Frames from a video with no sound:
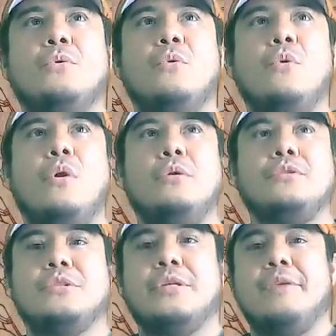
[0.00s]

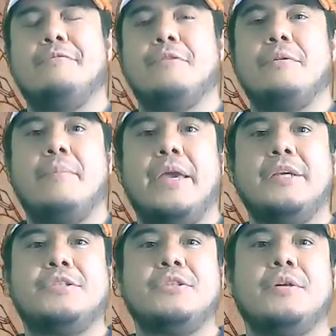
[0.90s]
quote
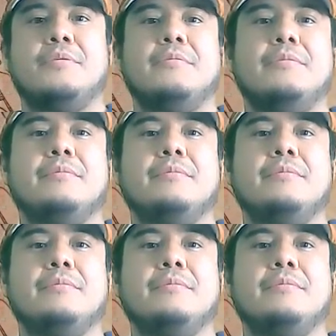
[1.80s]
information